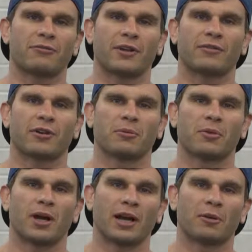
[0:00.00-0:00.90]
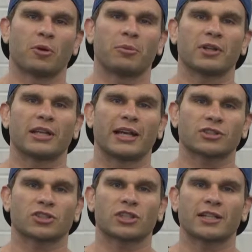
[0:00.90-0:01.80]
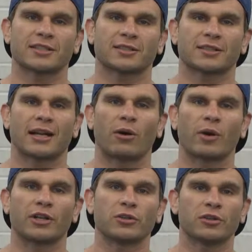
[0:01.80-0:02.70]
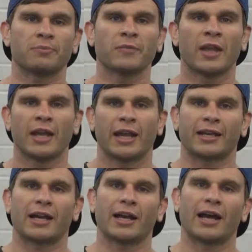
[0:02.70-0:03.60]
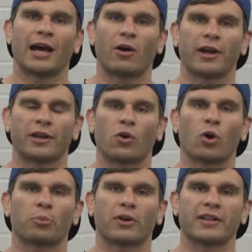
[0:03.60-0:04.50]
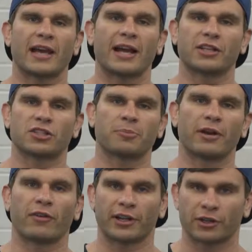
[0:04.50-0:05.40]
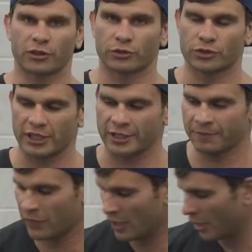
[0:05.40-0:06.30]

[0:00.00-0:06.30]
favorite uh, mobility exercises and how I do them and kind of how I incorporate that into my regular routine.